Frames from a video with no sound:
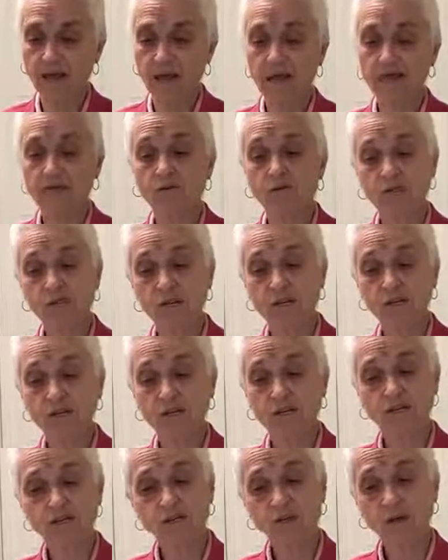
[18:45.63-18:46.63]
And the
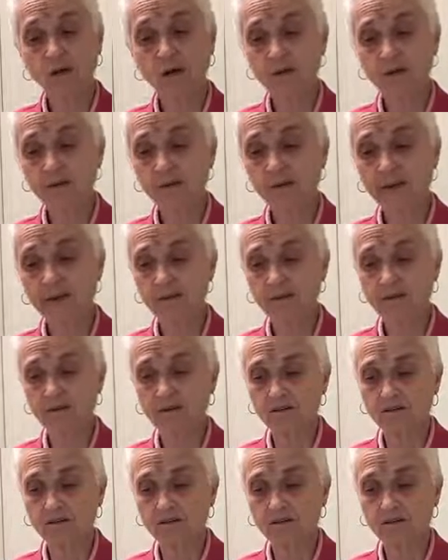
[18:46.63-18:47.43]
rishis who had attended the